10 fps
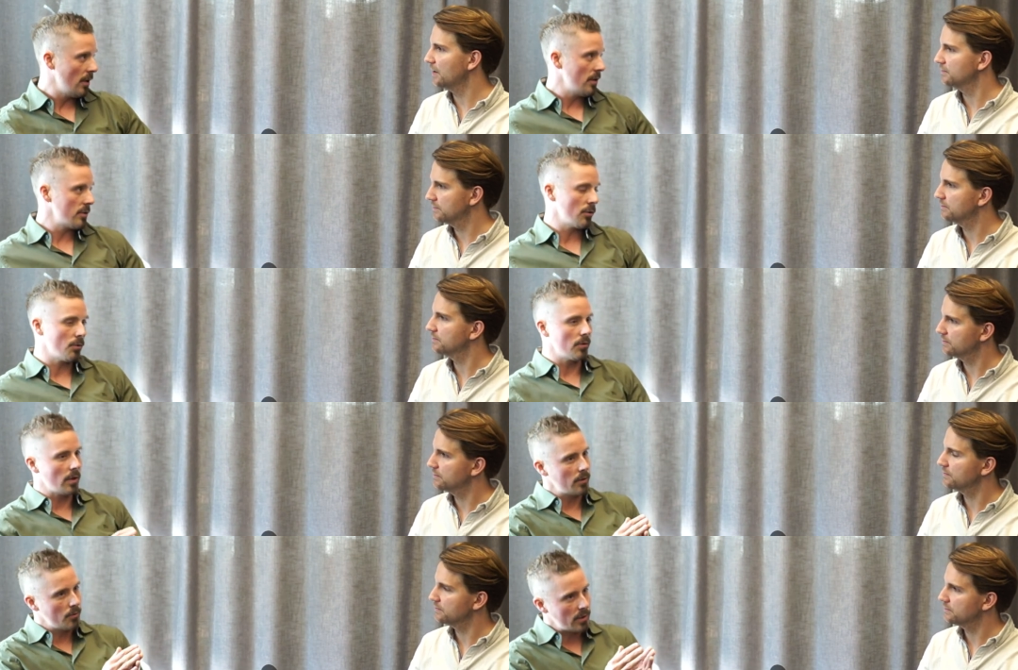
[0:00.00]
Speaker 1: yeah so
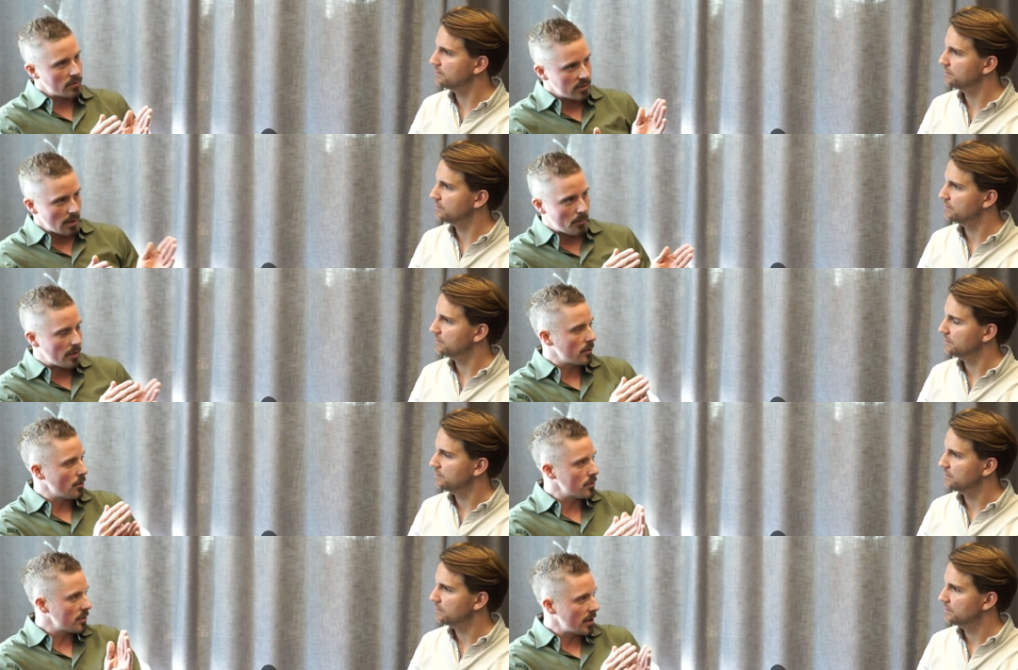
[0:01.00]
uh, you need to separate
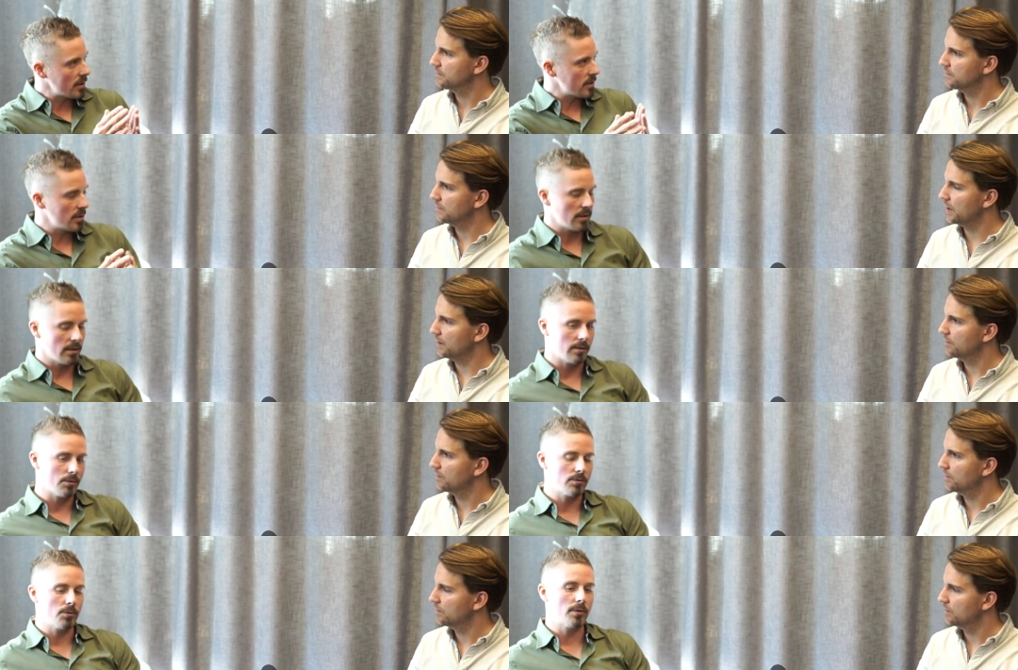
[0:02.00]
those things uh, yeah uh,
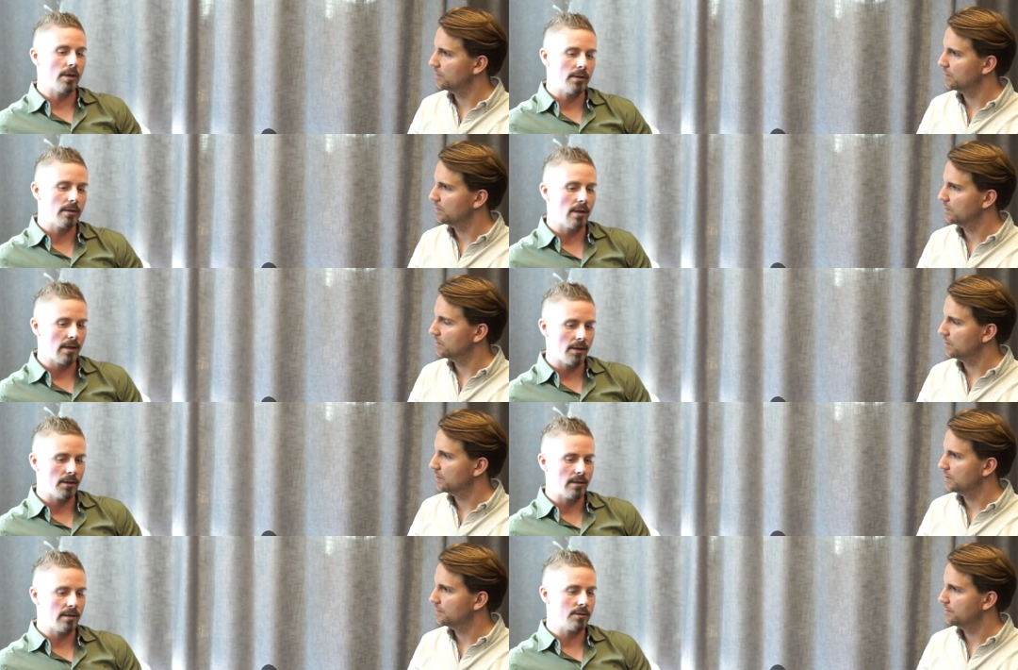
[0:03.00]
those two th- and i
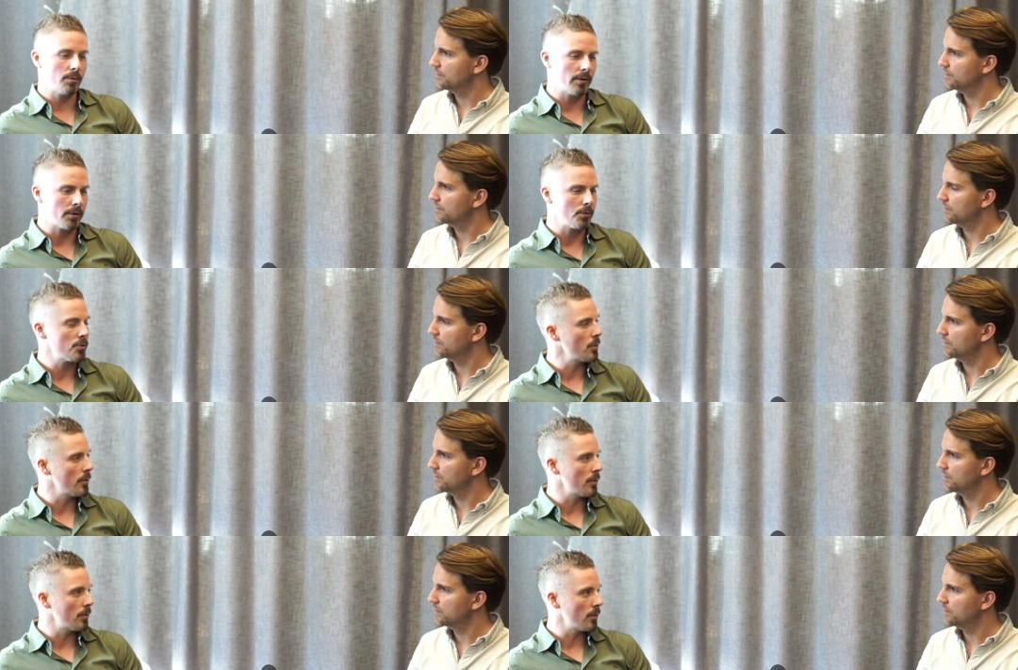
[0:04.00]
think that's very crucial
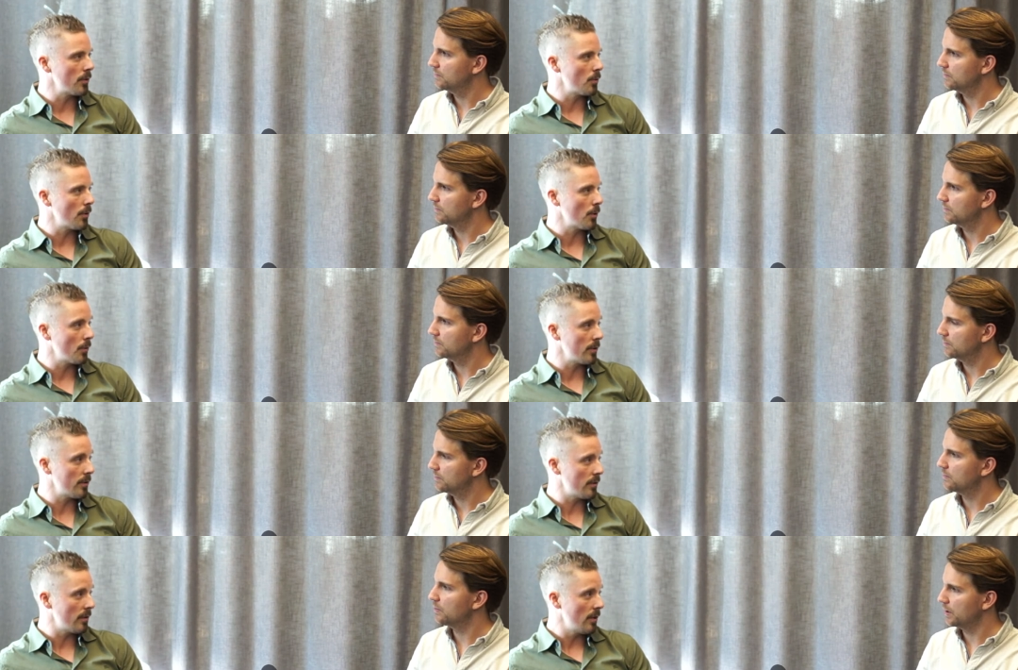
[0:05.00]
when you when you work
Speaker 2: with
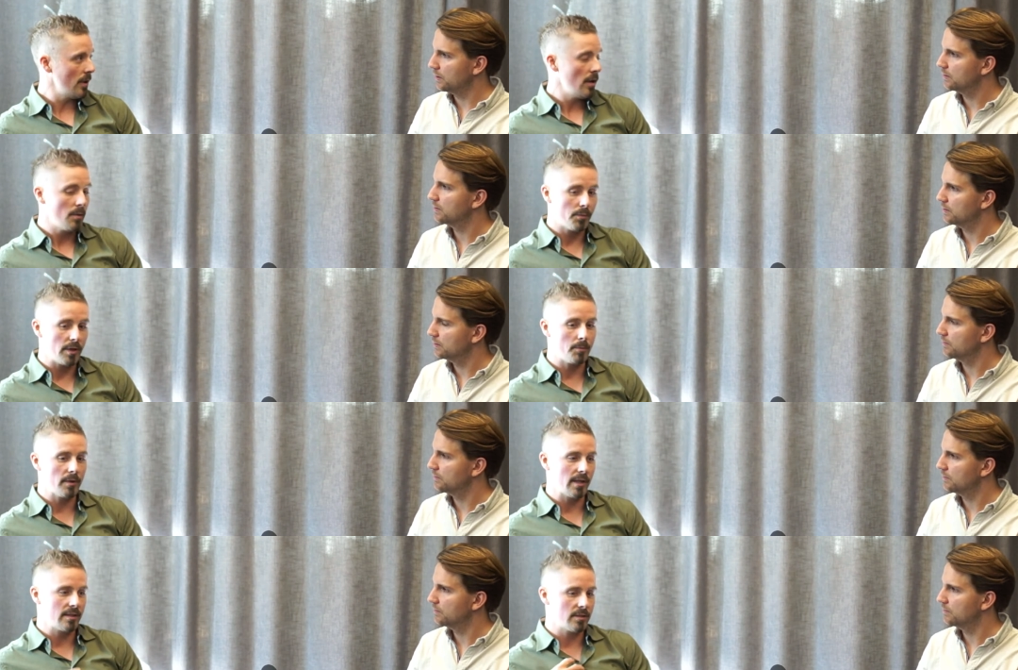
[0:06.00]
right
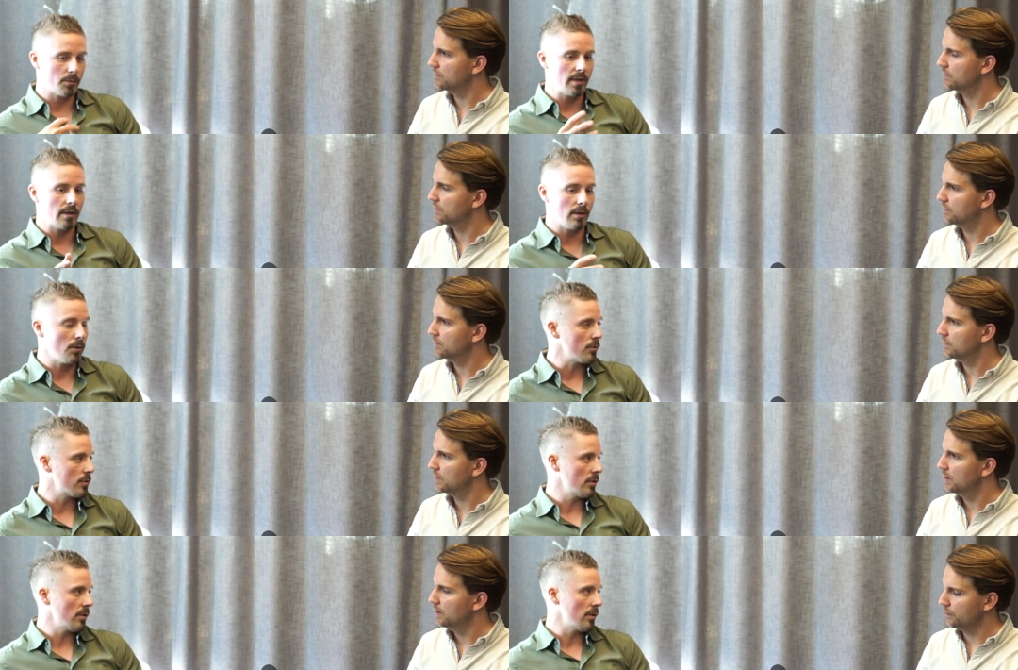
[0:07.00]
people that's really
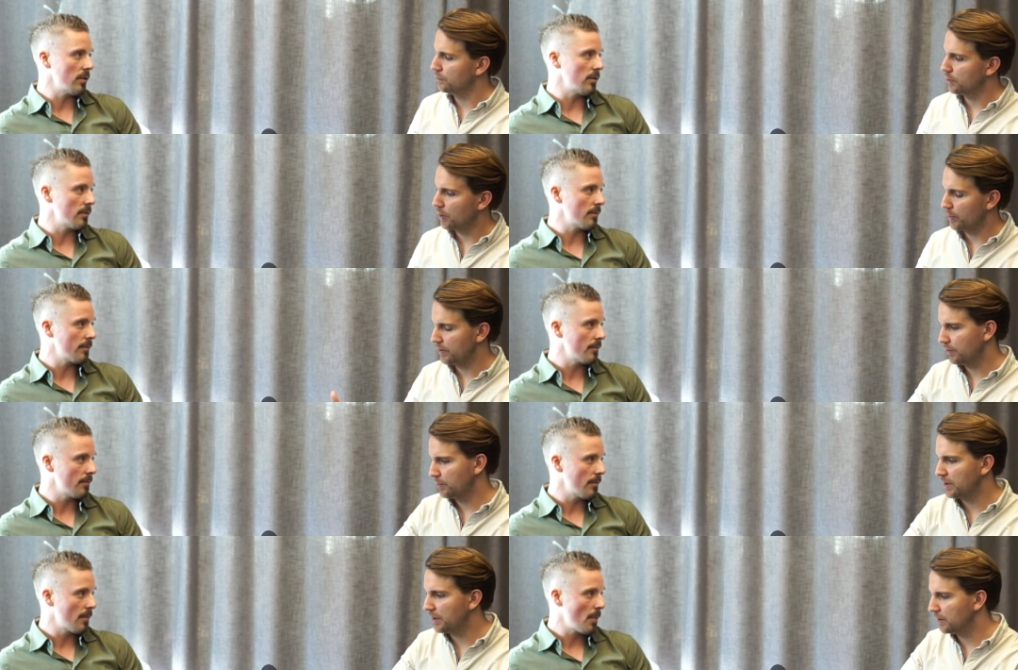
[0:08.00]
close so uh, you go into a
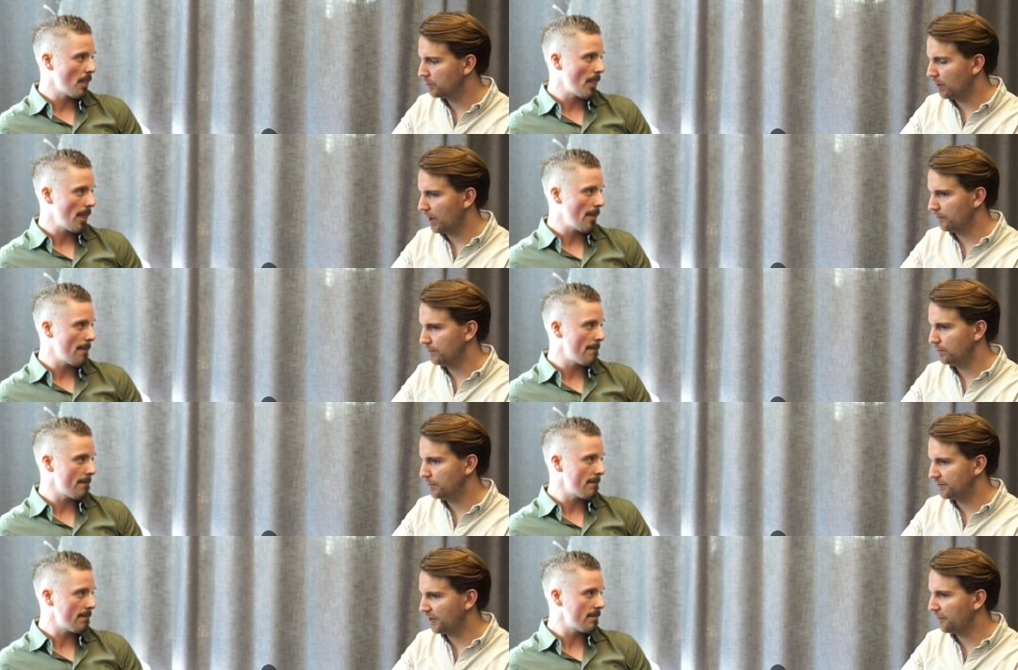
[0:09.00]
meeting you have
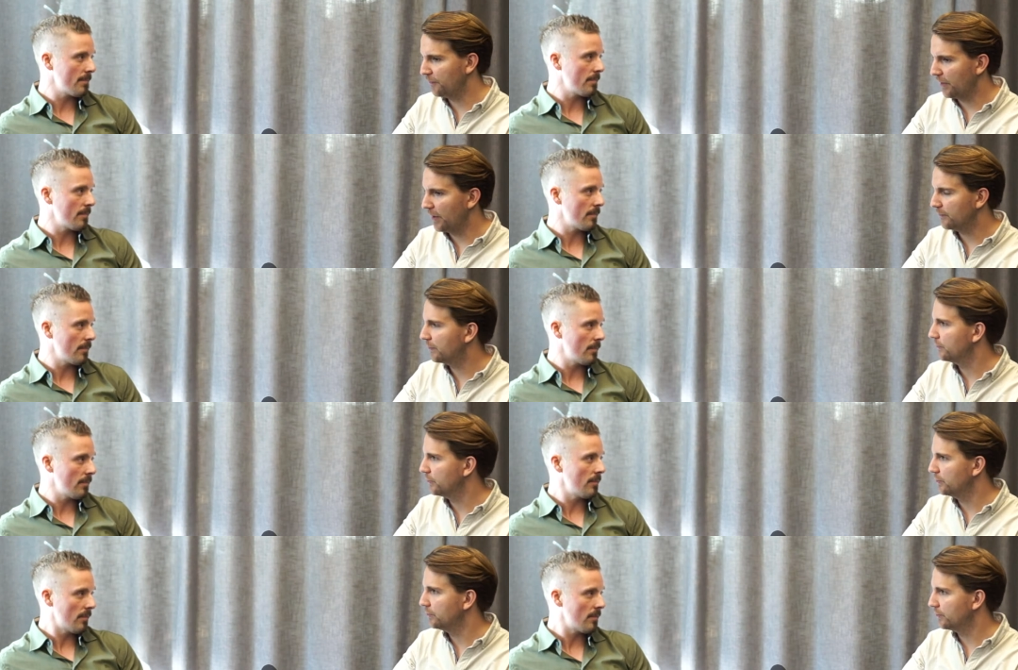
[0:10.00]
the tough lab
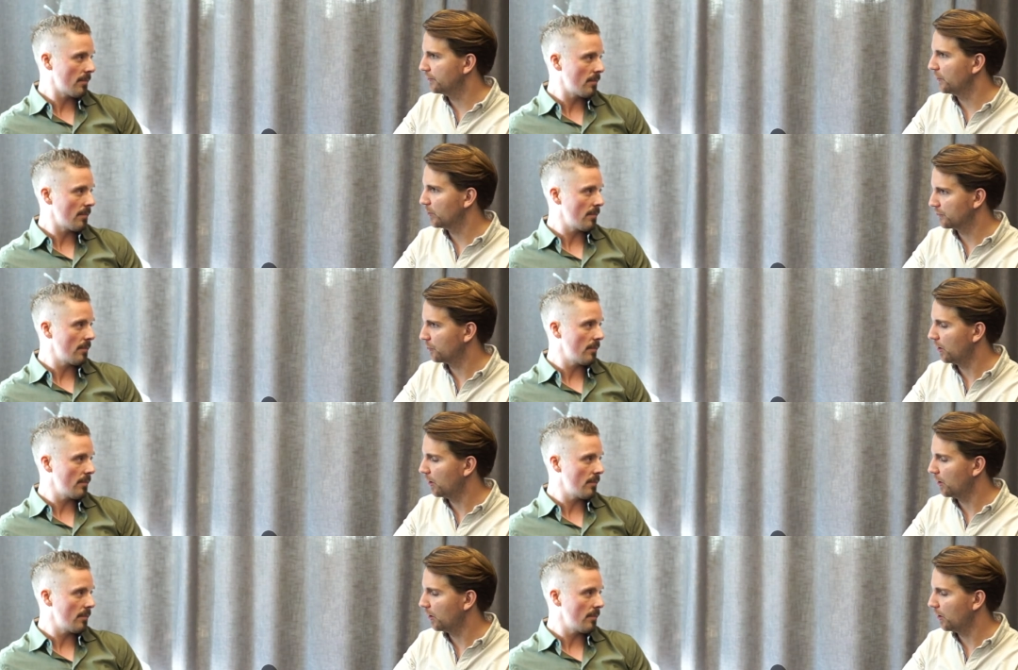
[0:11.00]
you you say what